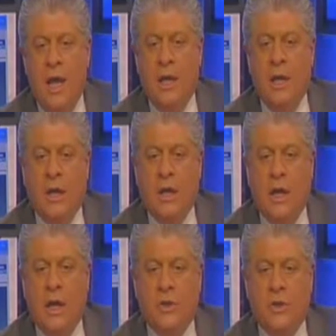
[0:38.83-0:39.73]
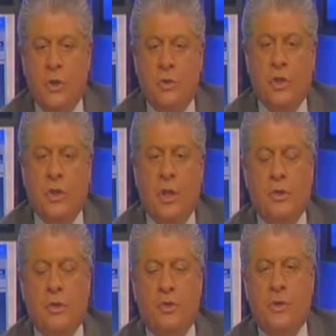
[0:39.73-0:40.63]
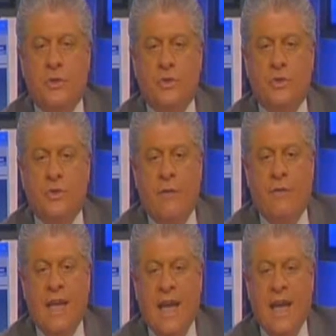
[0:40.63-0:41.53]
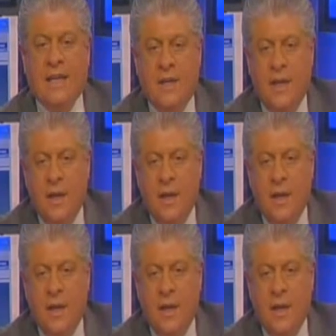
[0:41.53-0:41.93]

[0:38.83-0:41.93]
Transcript: and of the Constitution that was written to govern it.